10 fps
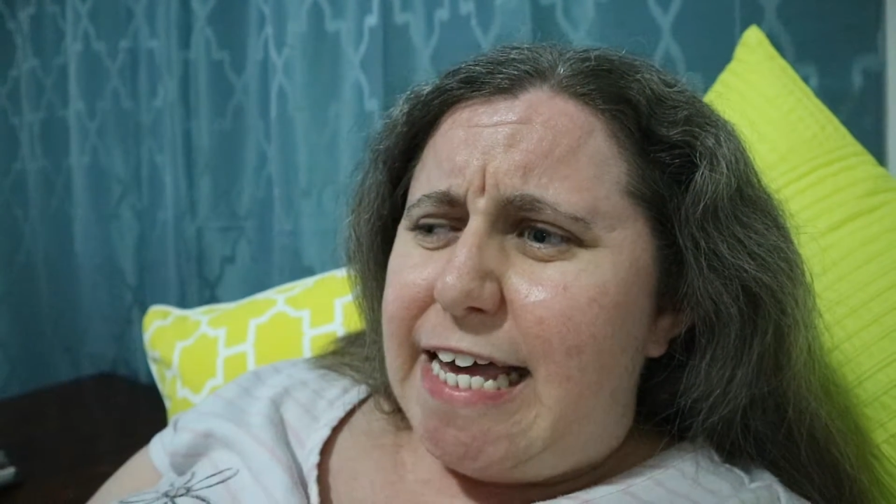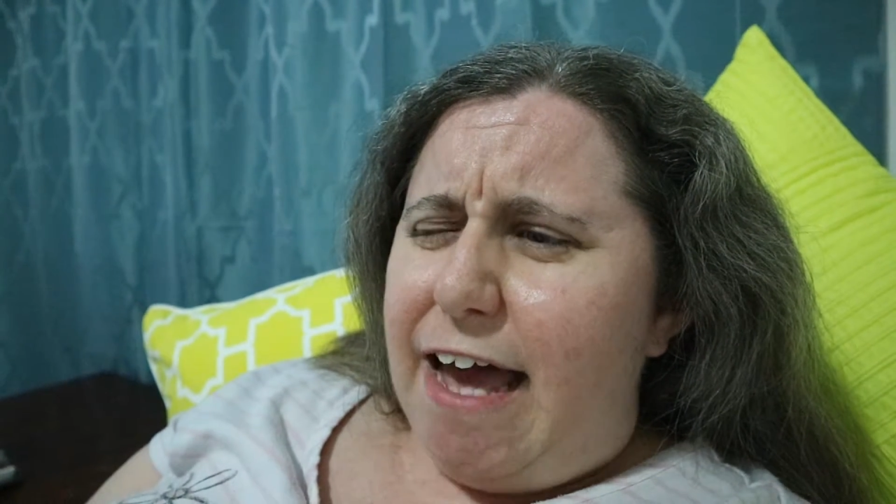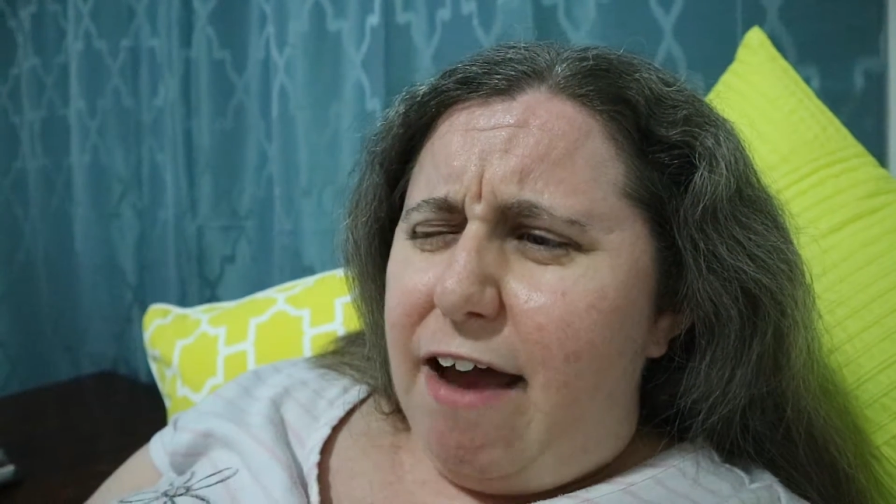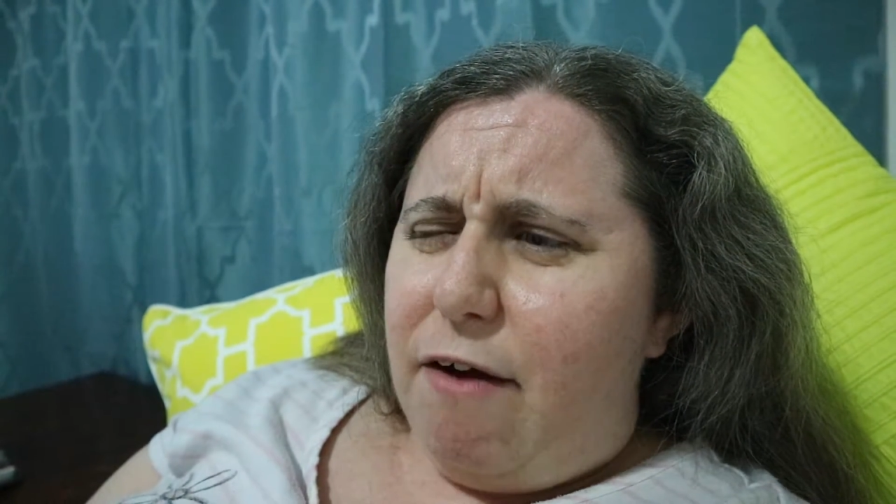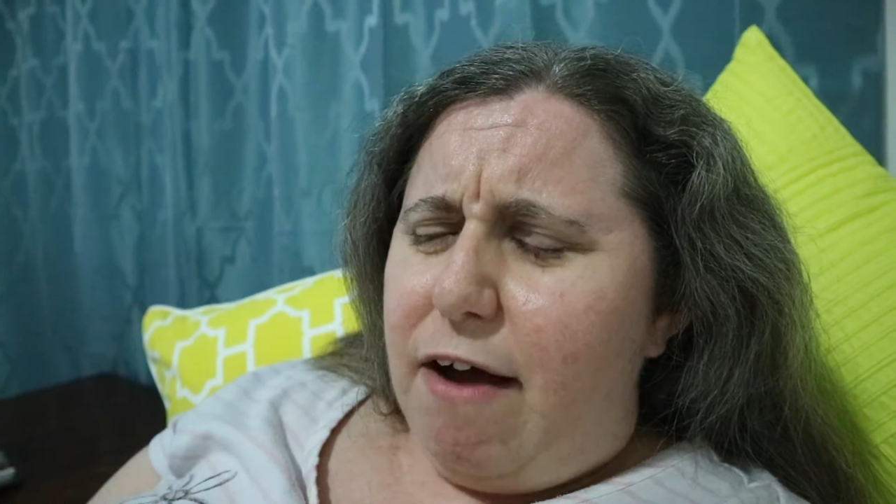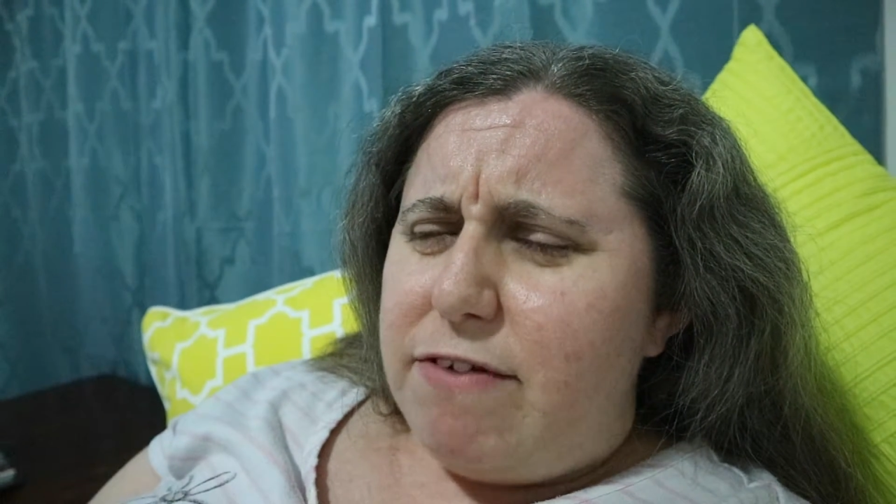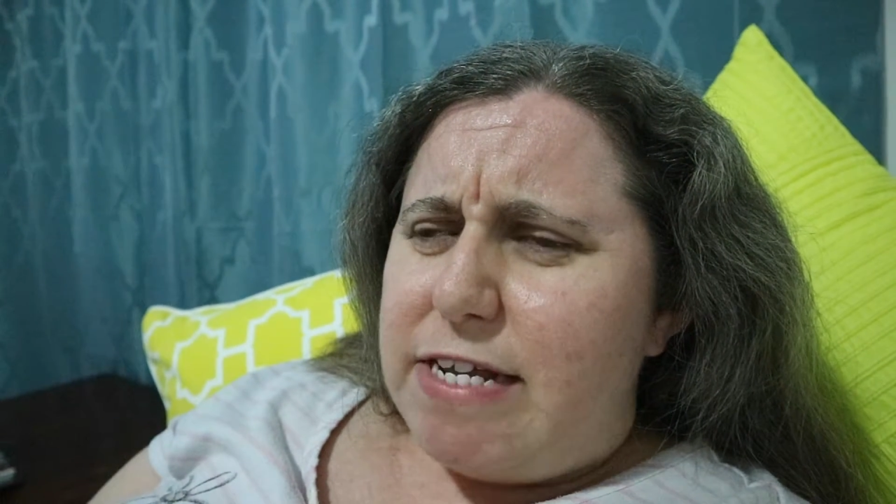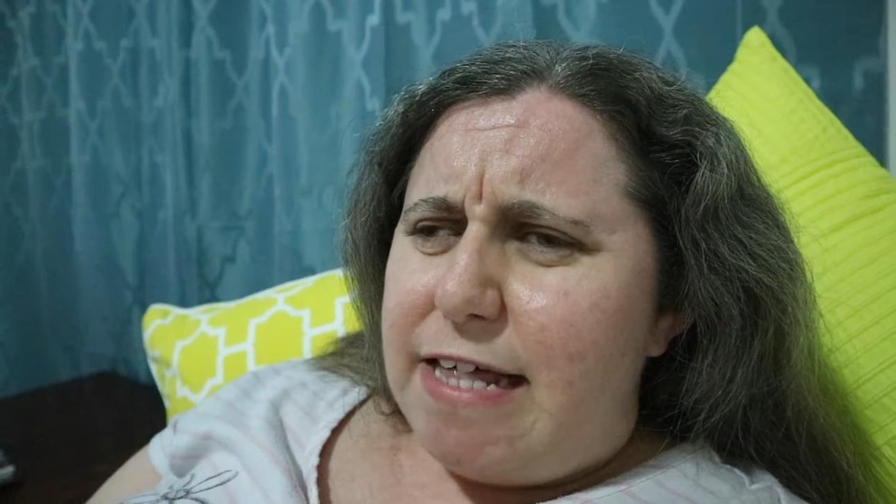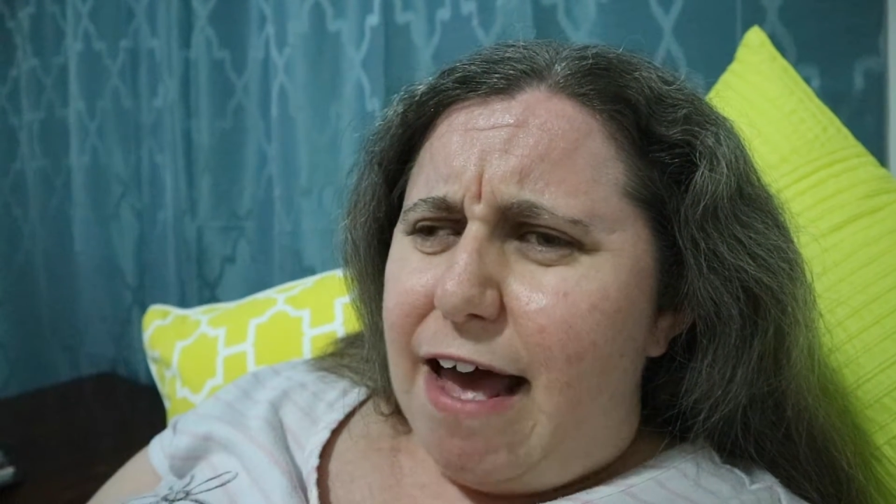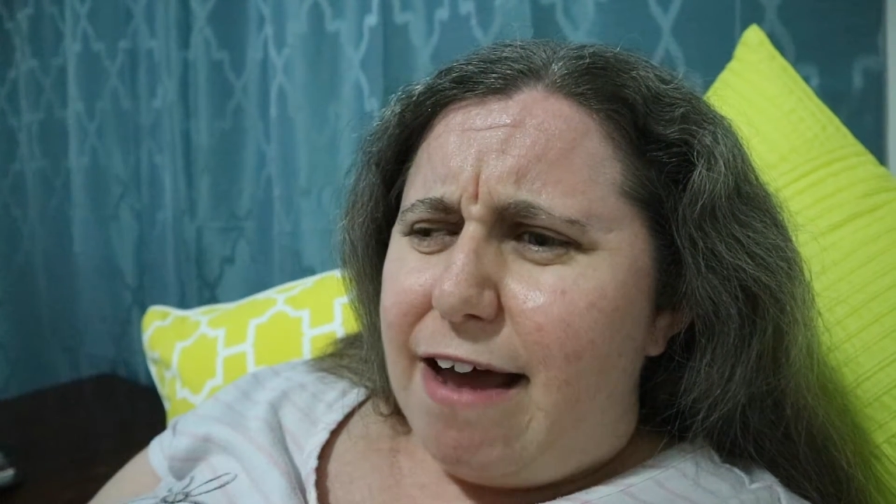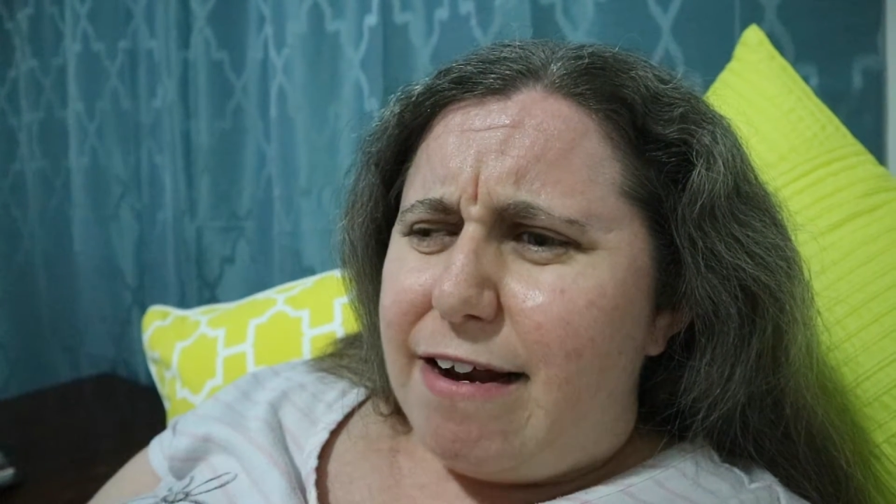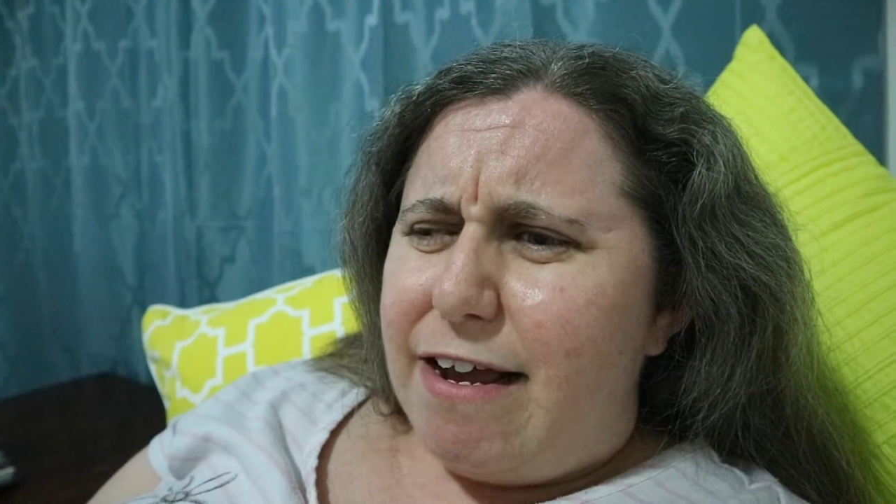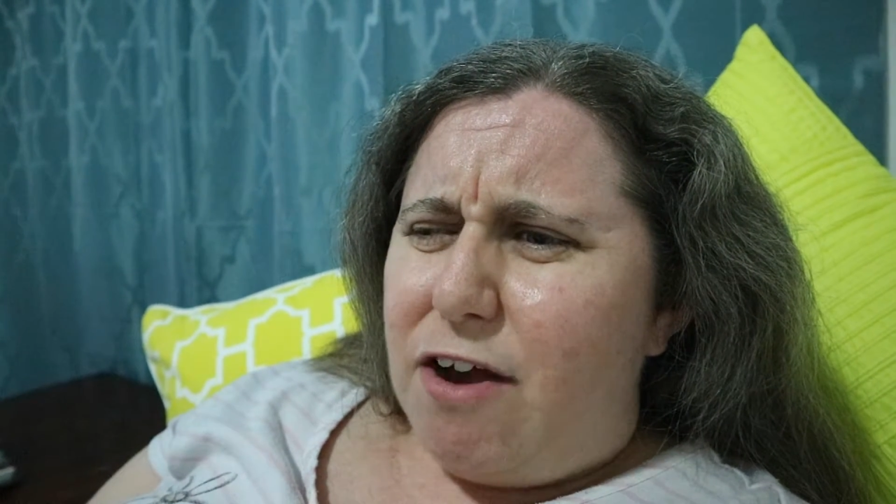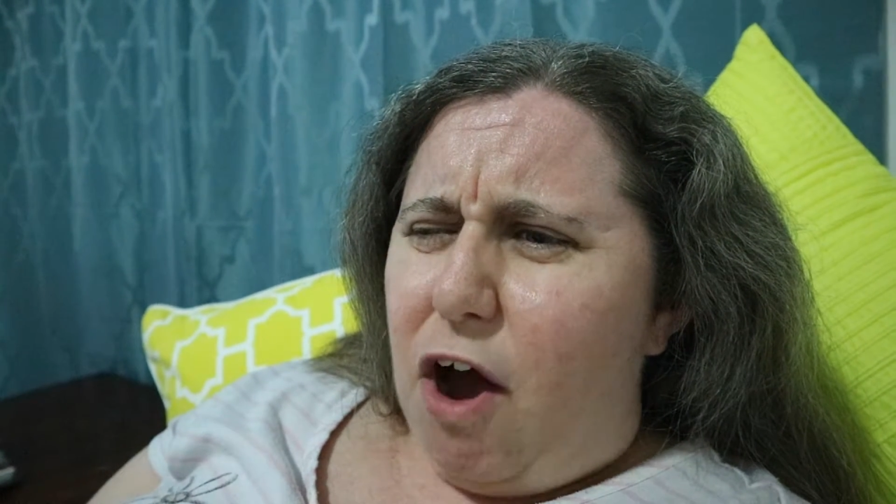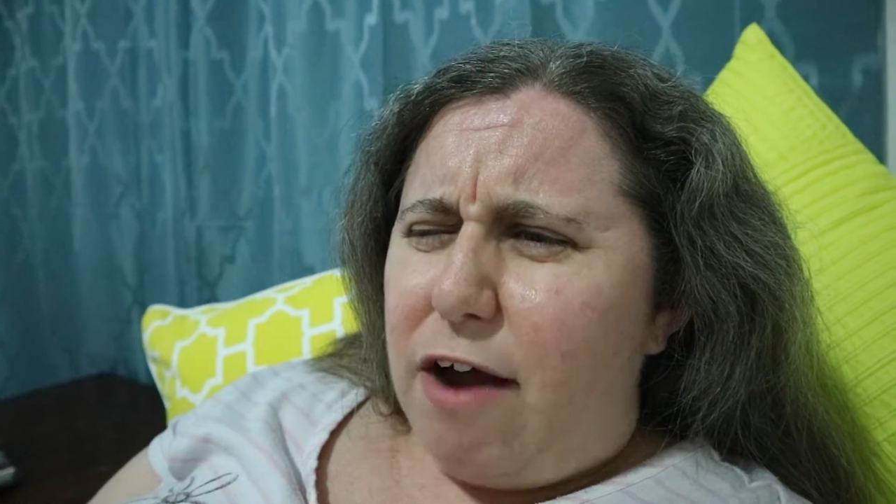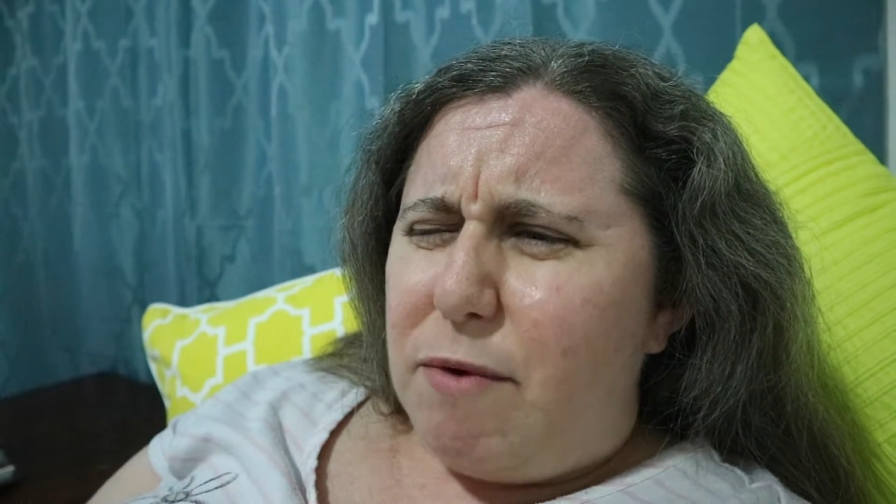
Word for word: yeah, after that it kind